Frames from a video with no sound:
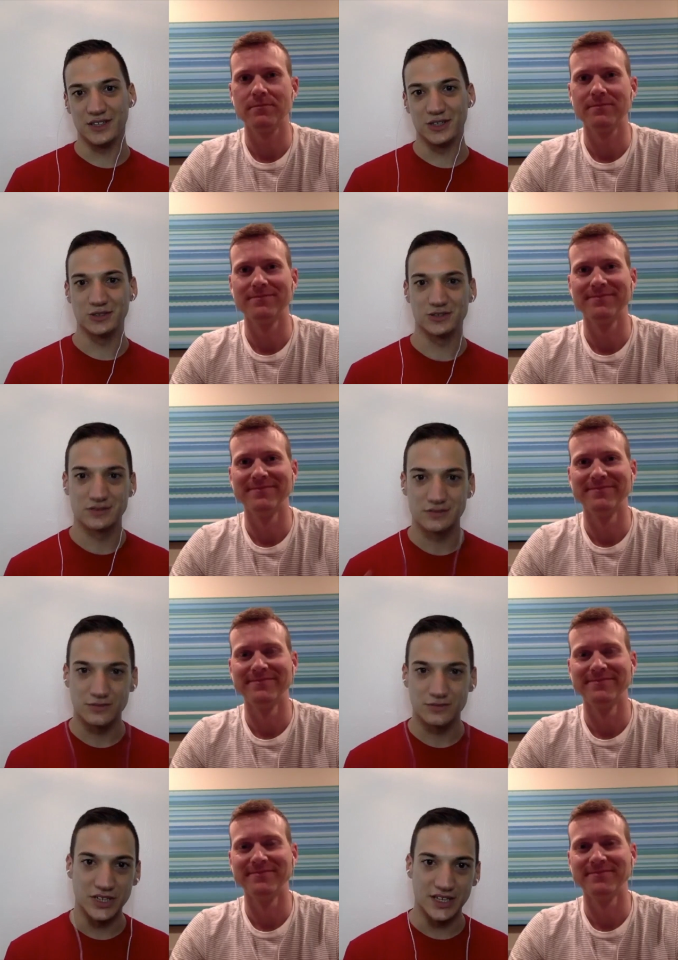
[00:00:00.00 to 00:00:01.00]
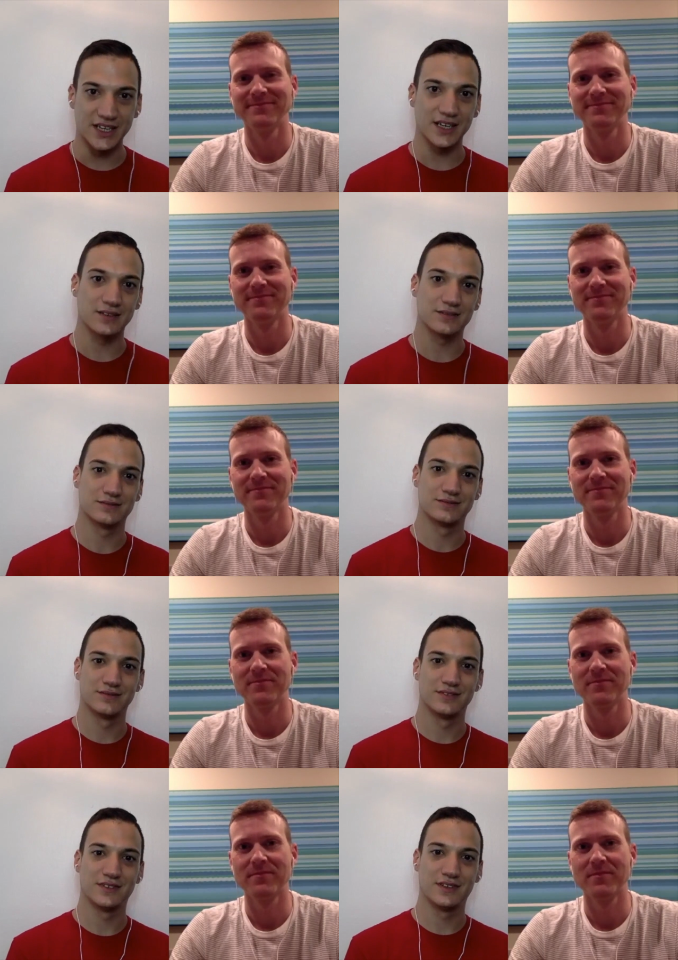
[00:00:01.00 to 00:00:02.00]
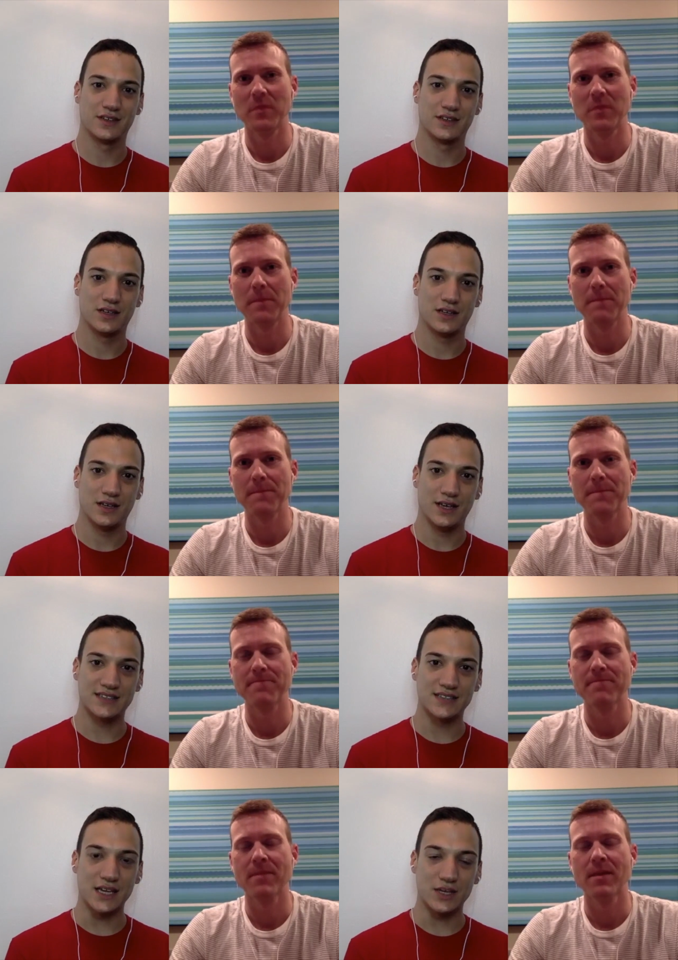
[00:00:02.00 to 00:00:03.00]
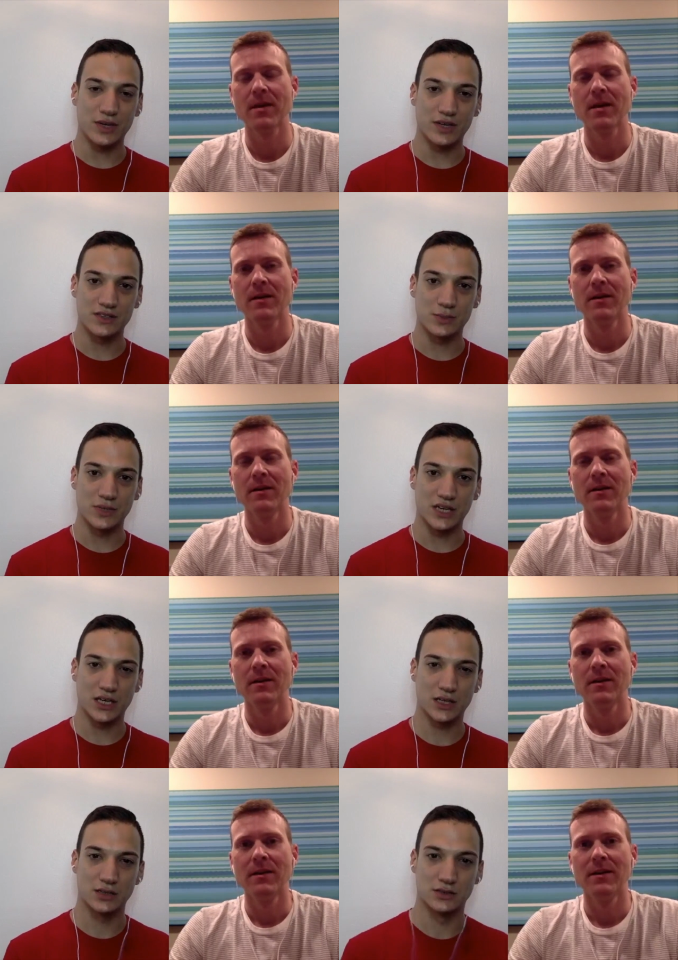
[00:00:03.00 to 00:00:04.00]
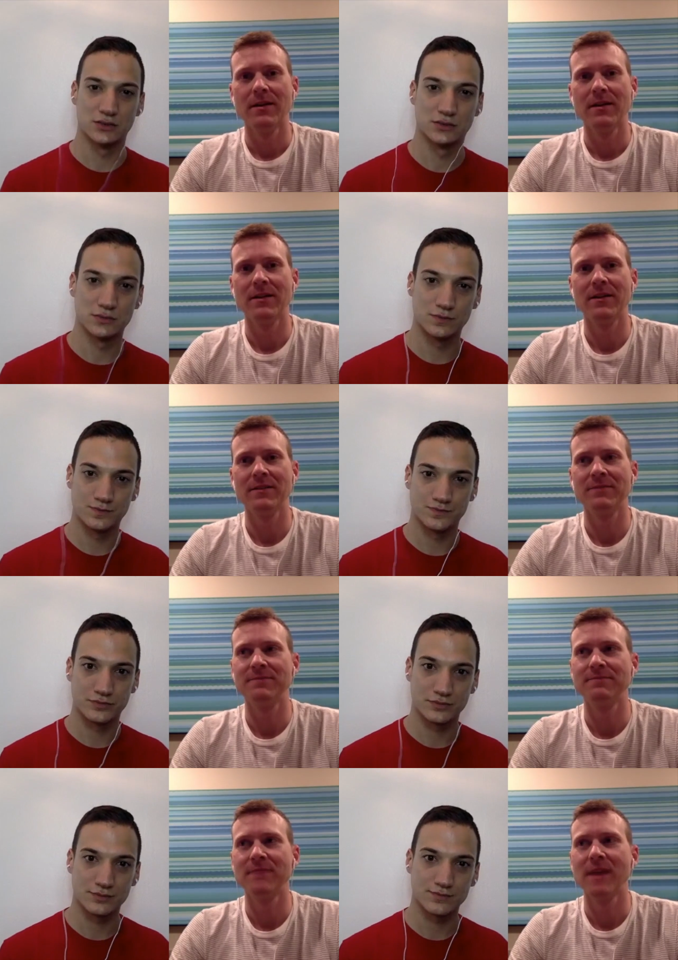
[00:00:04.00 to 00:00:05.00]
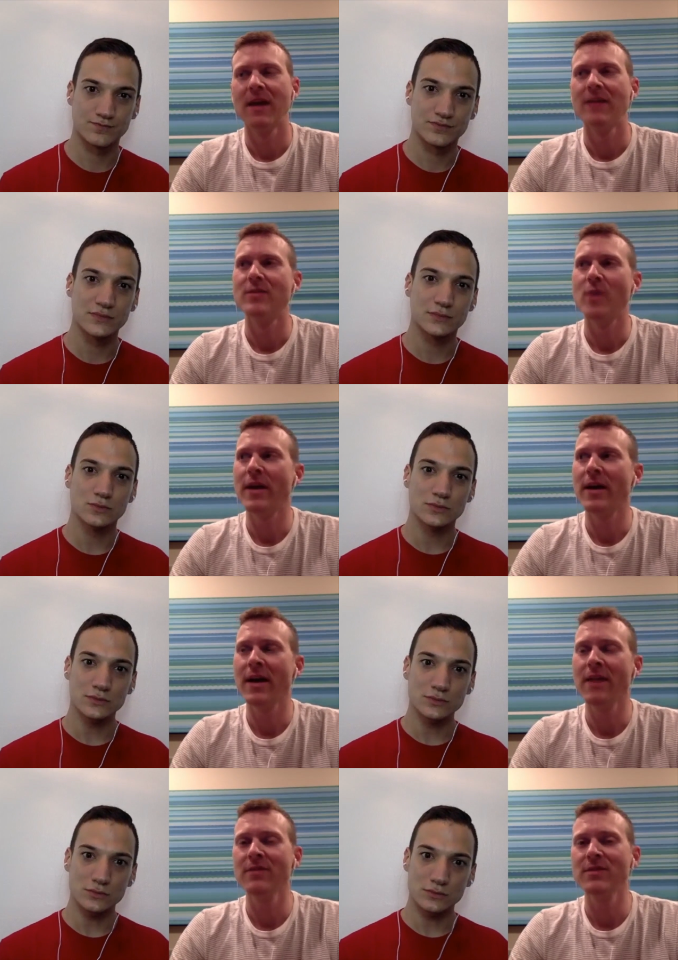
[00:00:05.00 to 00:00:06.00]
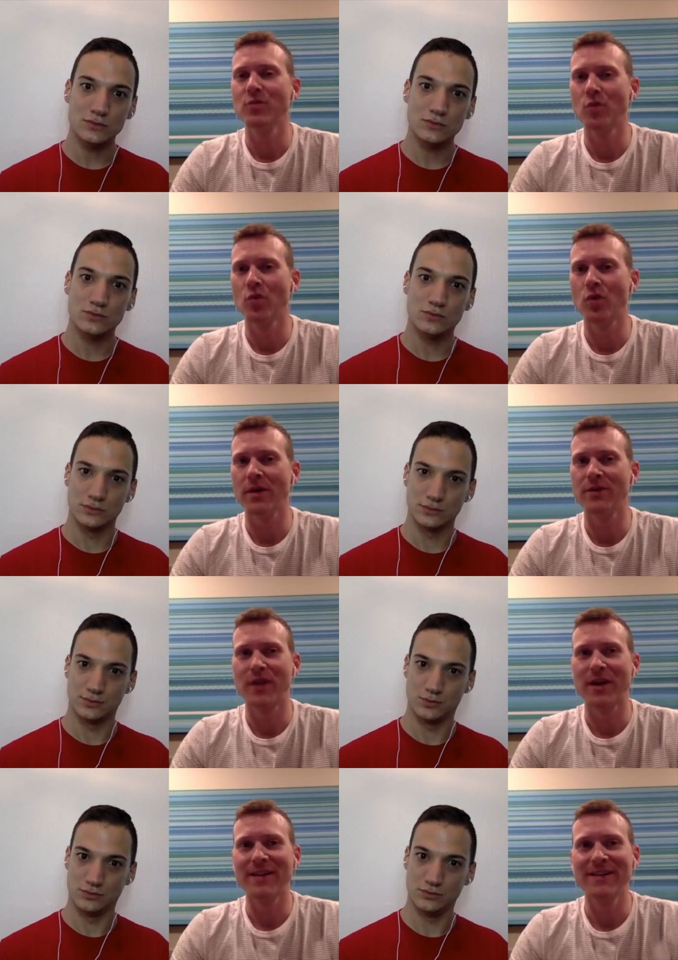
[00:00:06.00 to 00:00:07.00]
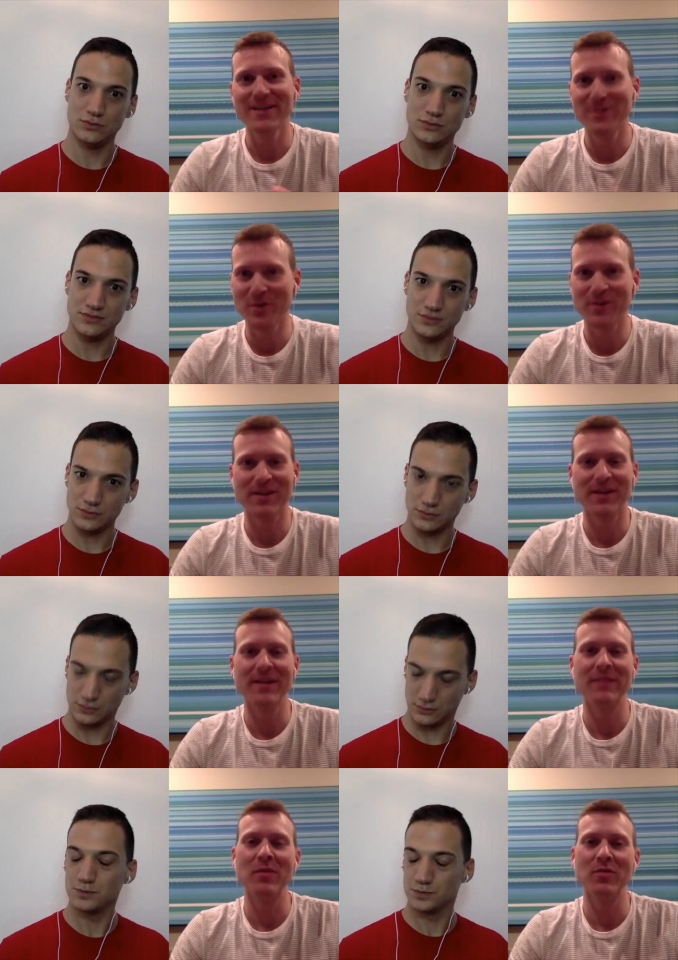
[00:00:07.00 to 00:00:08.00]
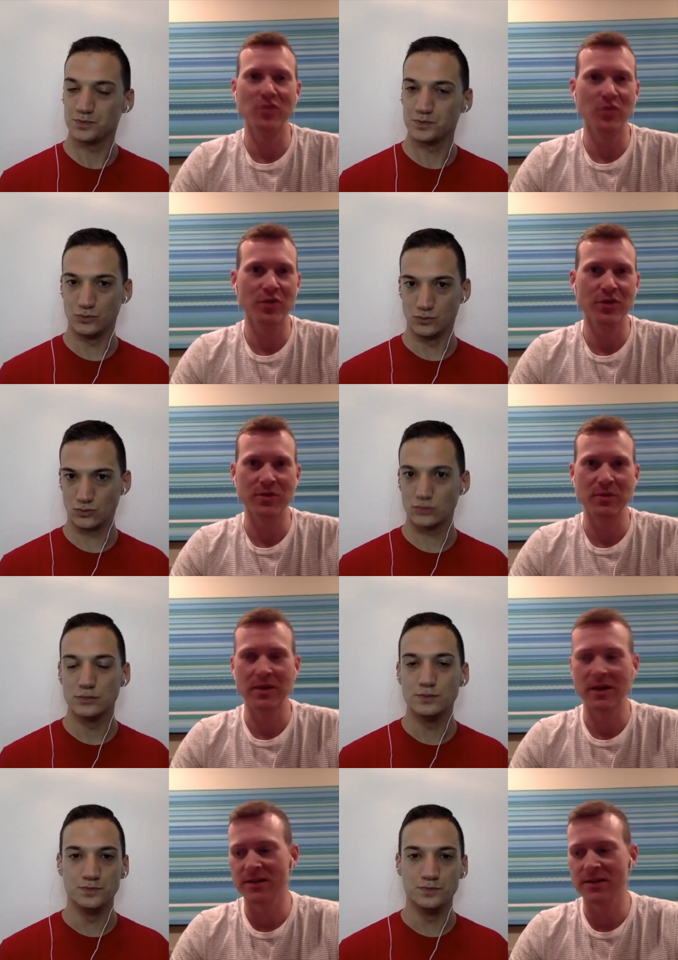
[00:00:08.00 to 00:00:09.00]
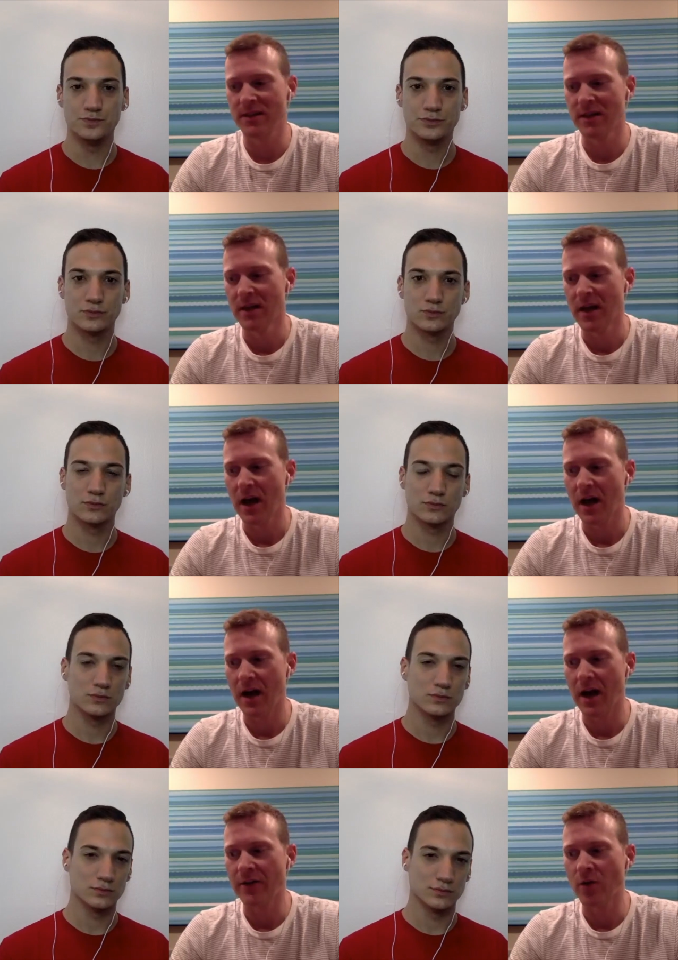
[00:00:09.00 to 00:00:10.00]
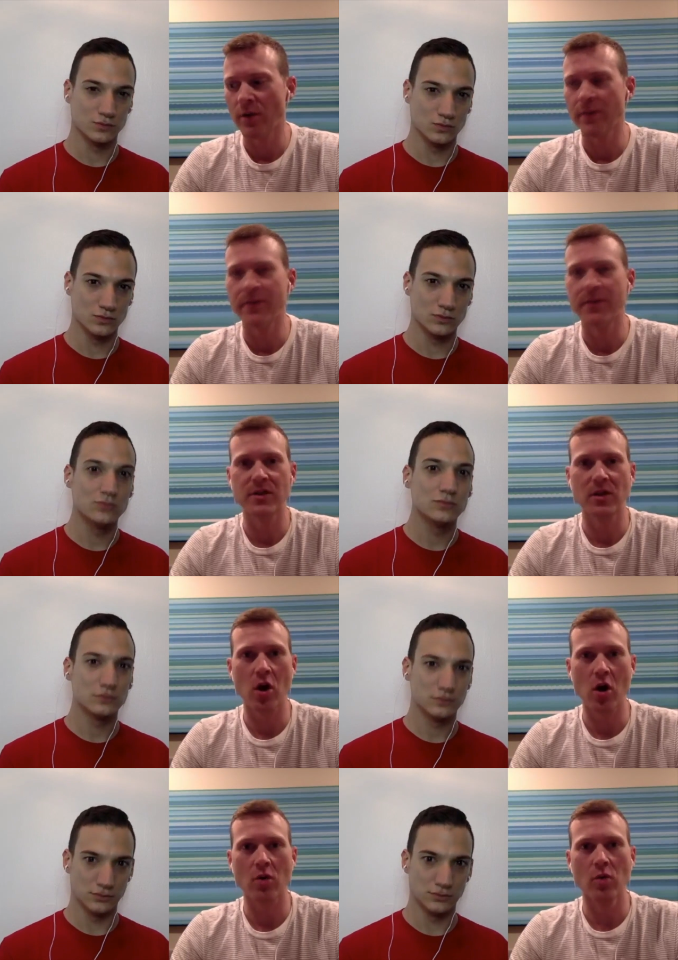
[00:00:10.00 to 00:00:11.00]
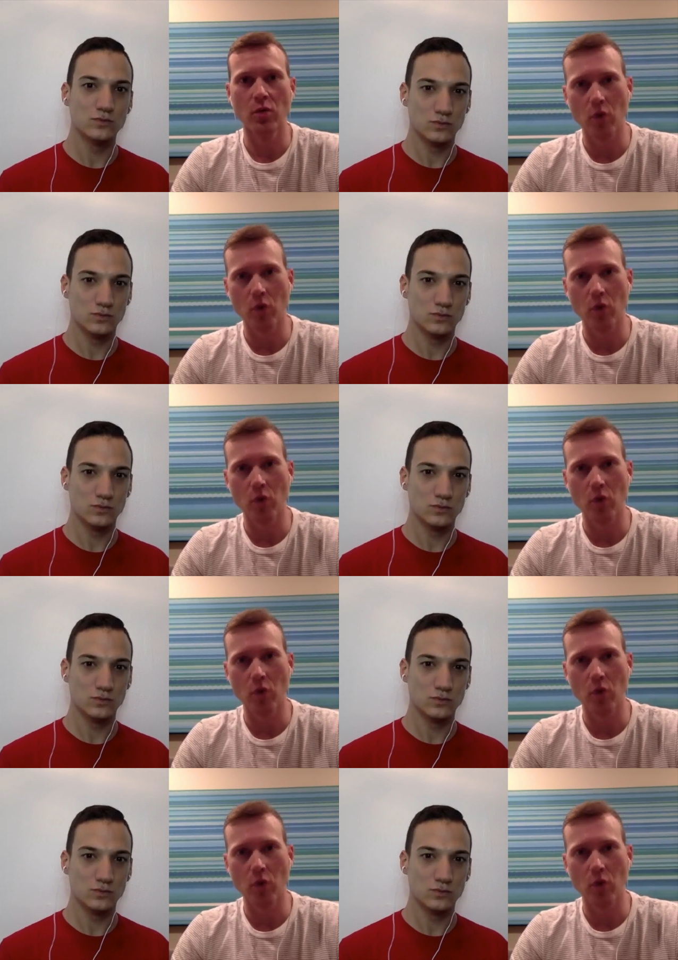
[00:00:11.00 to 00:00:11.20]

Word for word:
Speaker 1: you know, really excite you here this weekend?
Speaker 2: So I kind of have this rule. I try not to get too excited about juniors because I know that there's a long